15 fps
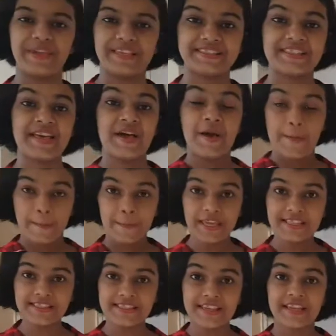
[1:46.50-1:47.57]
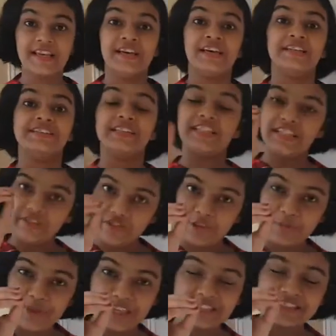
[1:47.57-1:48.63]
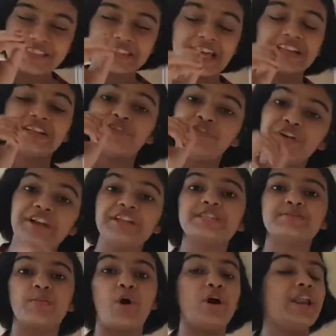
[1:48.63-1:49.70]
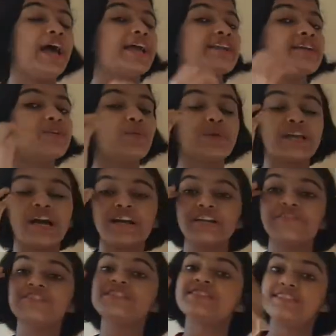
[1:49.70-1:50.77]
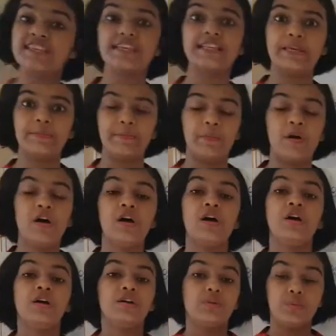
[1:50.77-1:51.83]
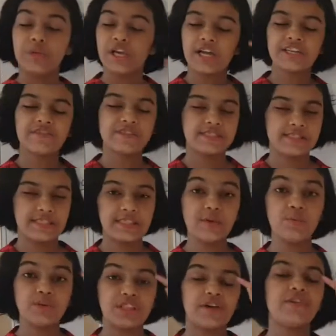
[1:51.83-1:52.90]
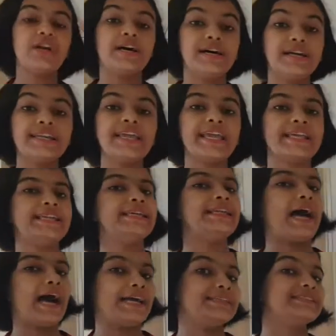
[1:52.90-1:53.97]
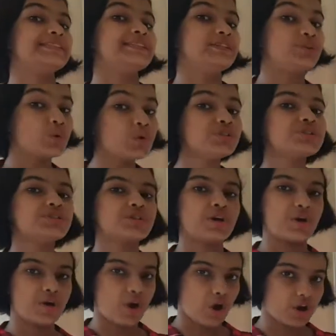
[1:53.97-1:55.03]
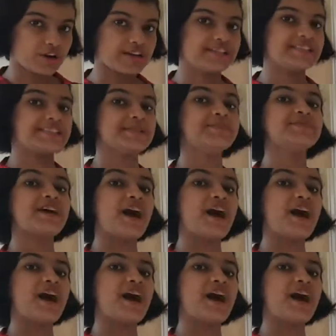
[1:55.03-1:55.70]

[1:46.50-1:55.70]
beings. Means the living beings that are very small and we can't even see them. We can't even see them with our unaided eyes. Those organisms